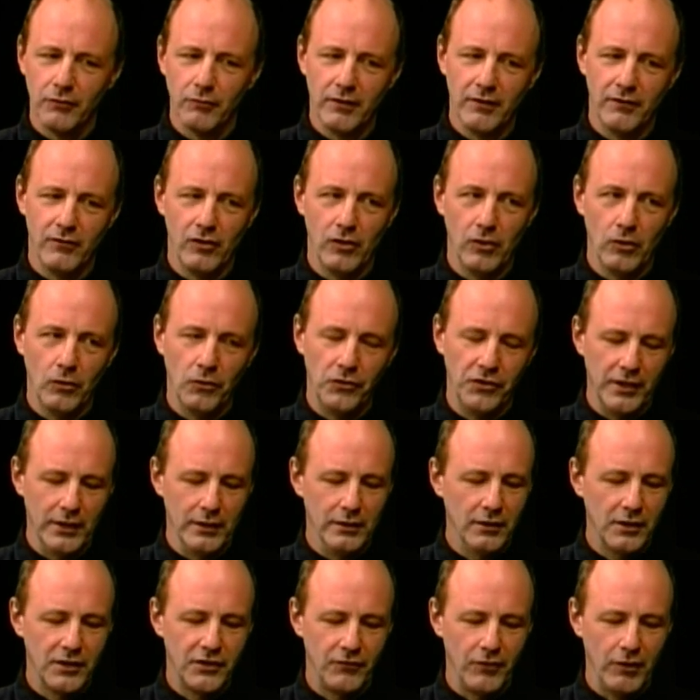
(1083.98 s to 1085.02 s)
reviews, and it
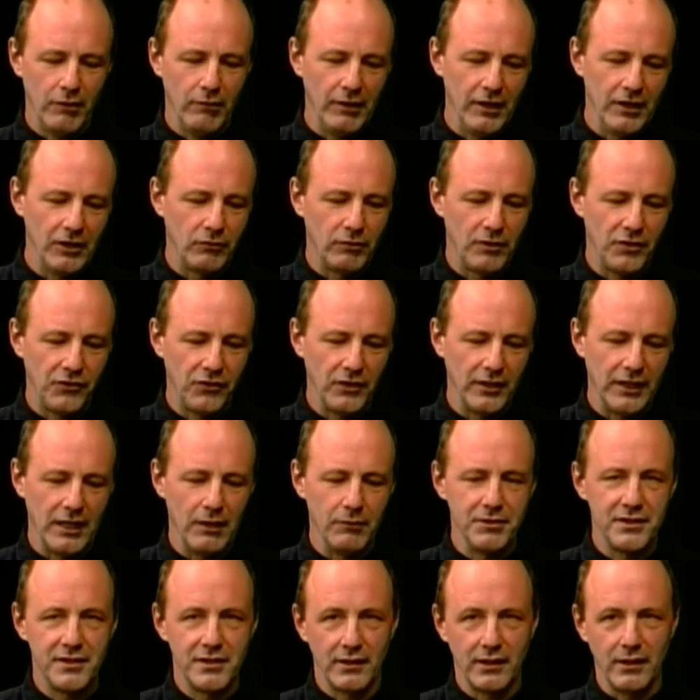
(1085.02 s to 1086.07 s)
looks very interesting. I
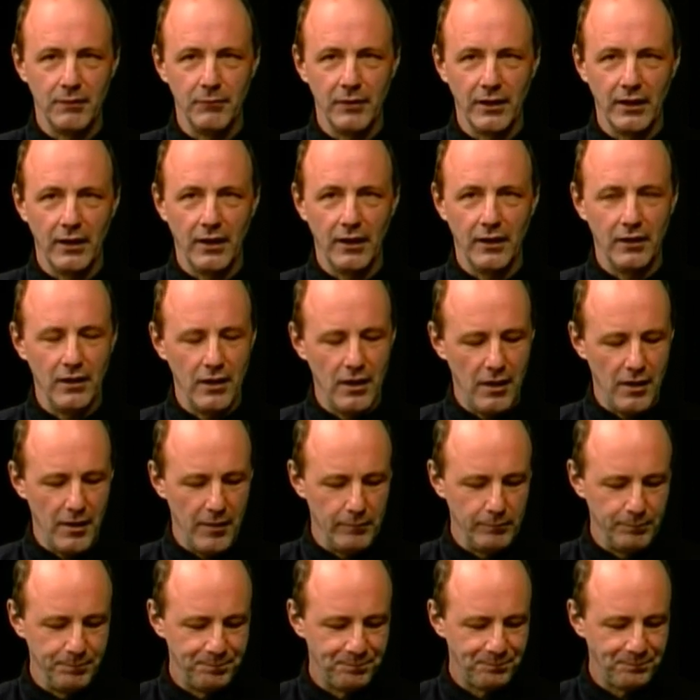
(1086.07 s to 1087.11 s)
was skimming it.
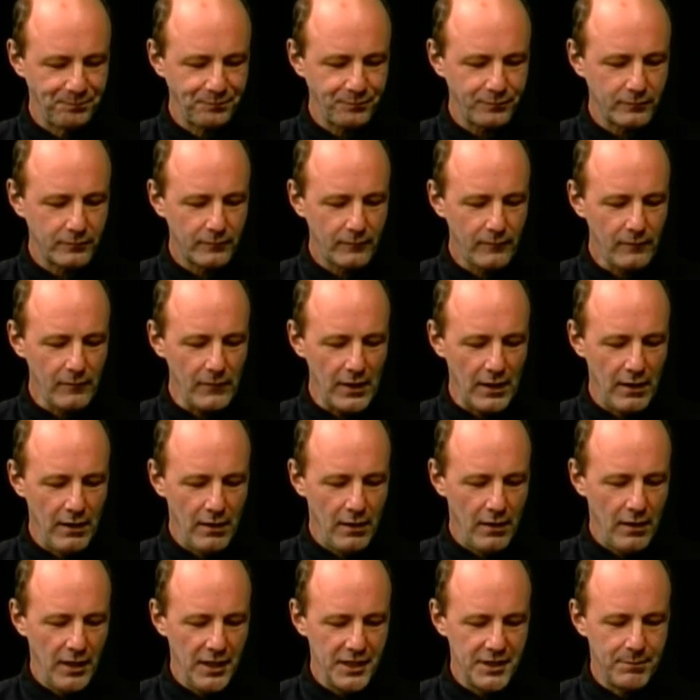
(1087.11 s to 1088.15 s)
Um,
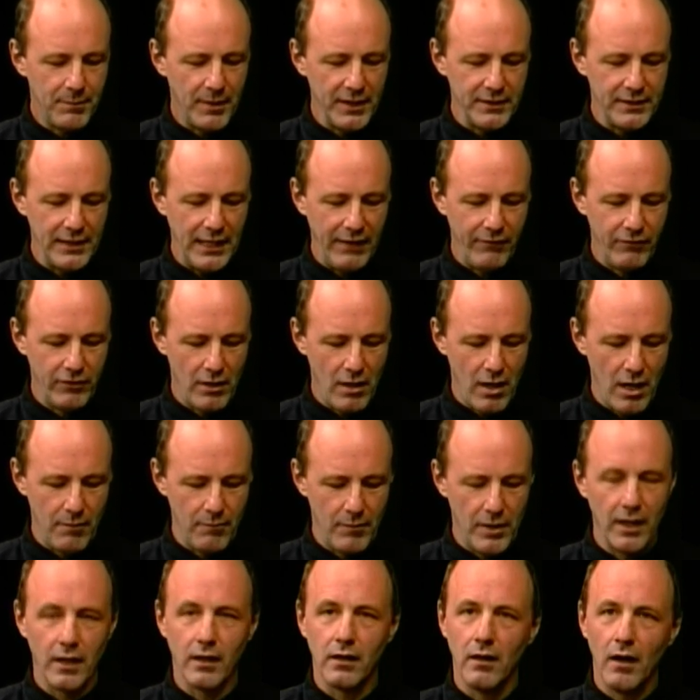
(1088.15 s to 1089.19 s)
it's by David R.
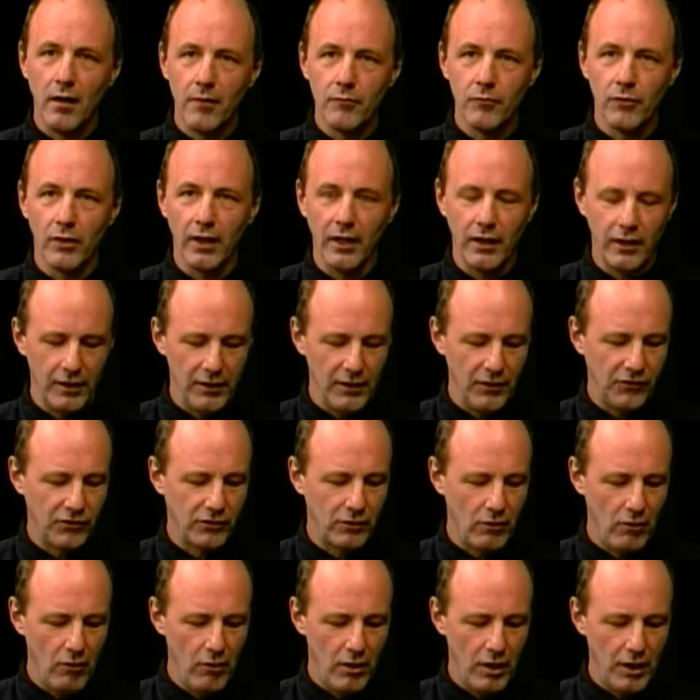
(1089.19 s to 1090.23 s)
Montgomery, and it's
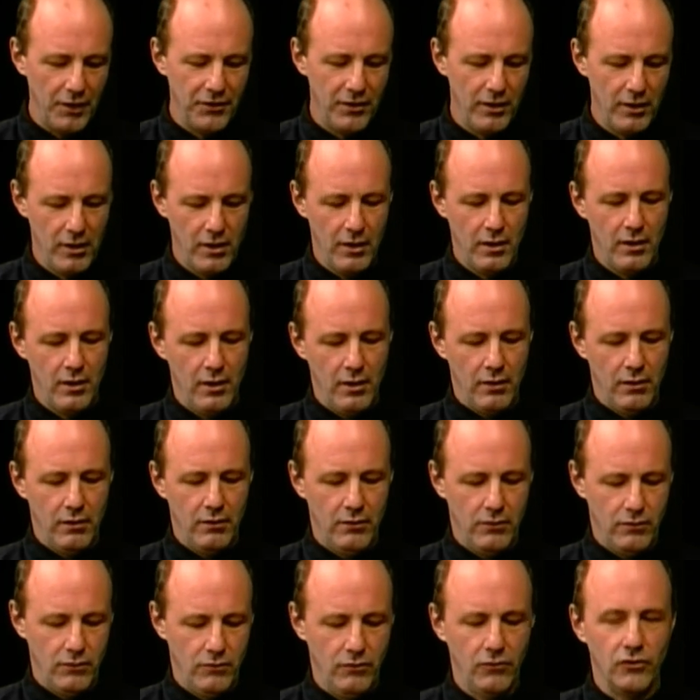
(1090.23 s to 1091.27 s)
called
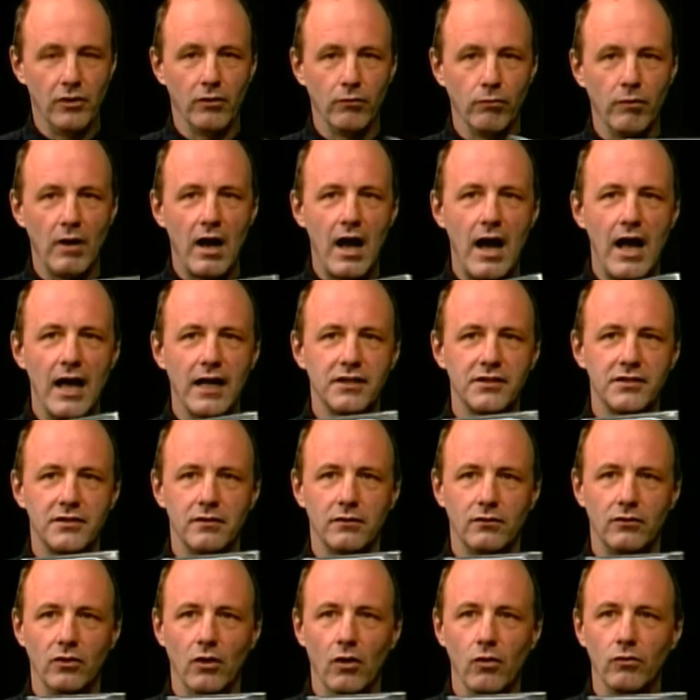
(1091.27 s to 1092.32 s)
the Rocks
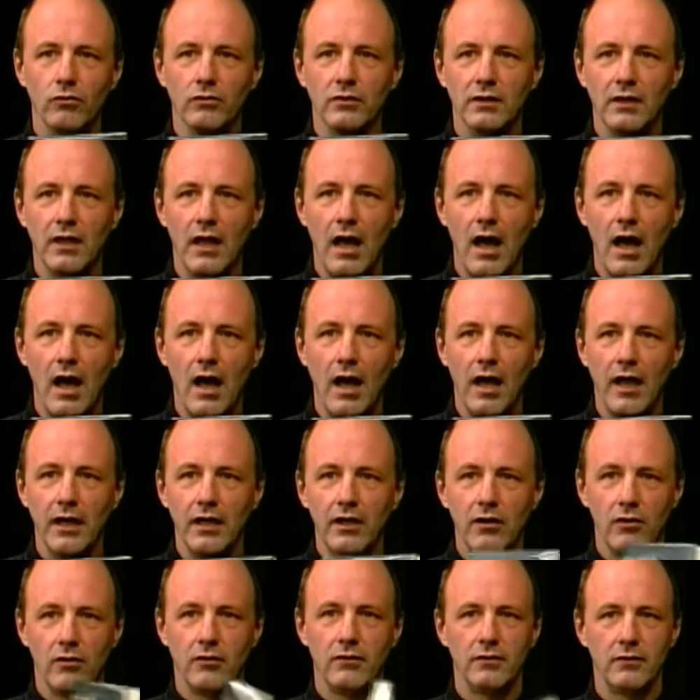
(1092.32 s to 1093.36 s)
Don't
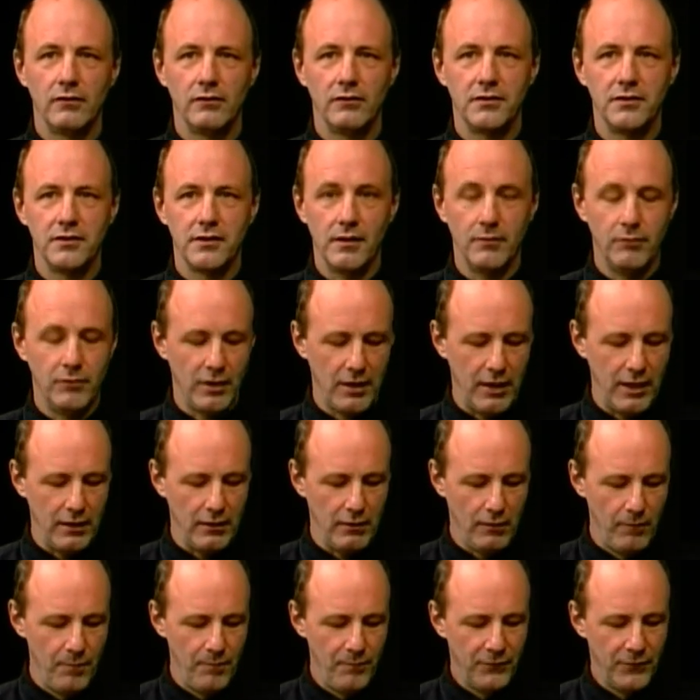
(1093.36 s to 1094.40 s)
Lie,
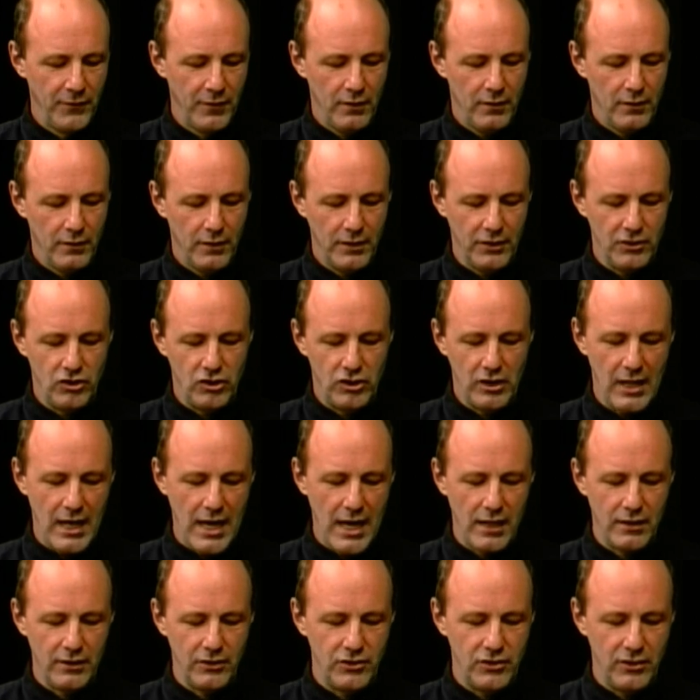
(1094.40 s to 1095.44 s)
subtitle A
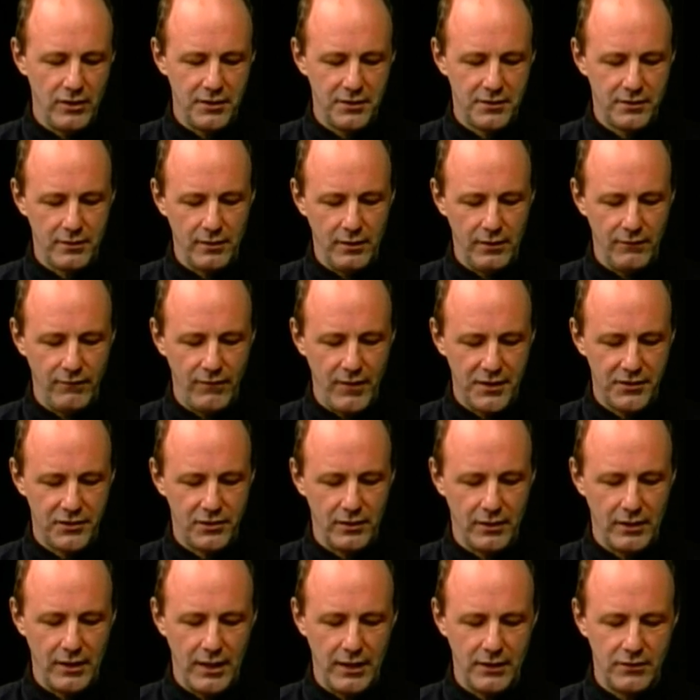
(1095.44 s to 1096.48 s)
Geologist
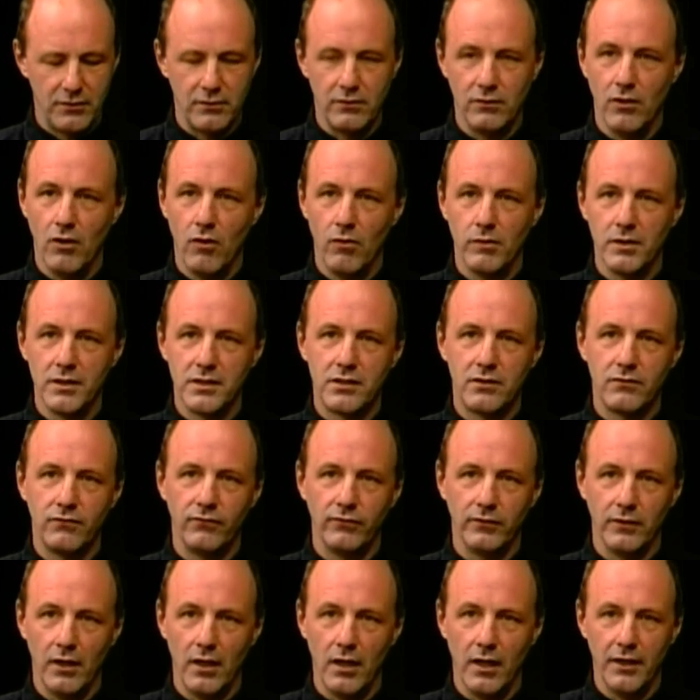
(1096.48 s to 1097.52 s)
Investigates Noah's
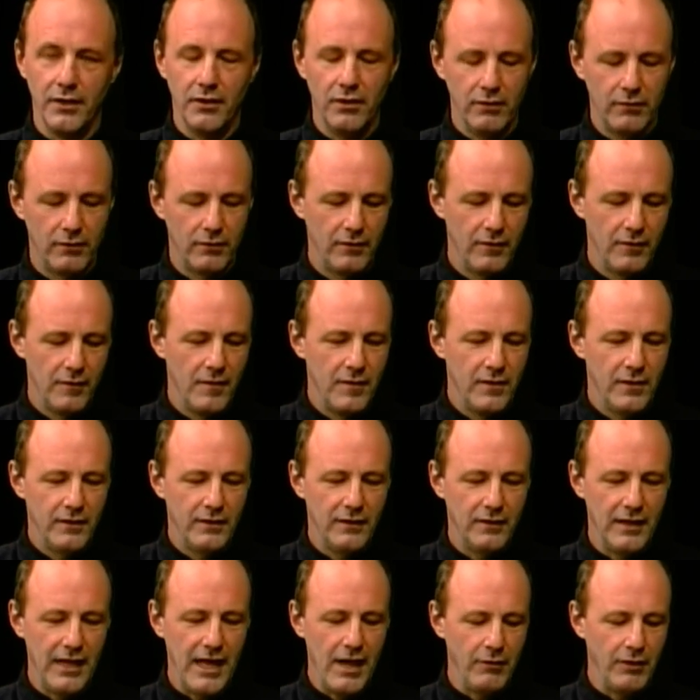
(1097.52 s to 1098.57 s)
Flood.
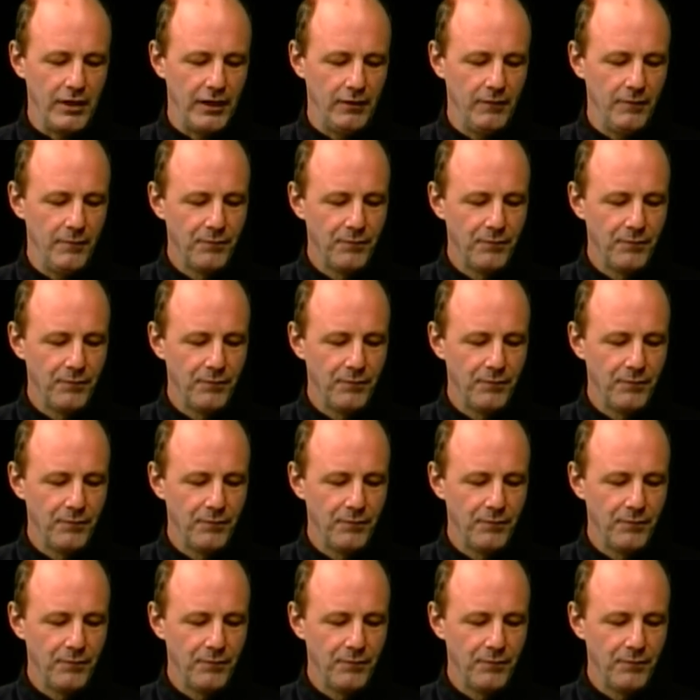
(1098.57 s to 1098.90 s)
Ooh. Now, he,